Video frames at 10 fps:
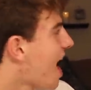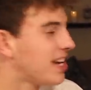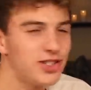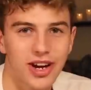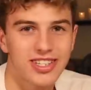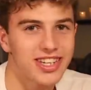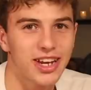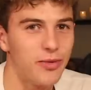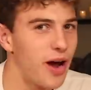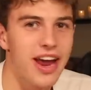and he tries to
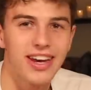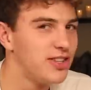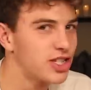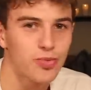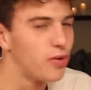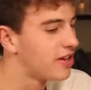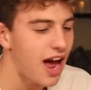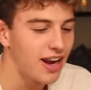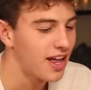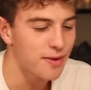get away, and he just will
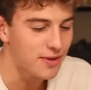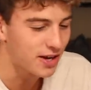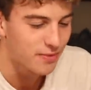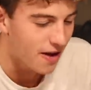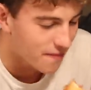not let him in.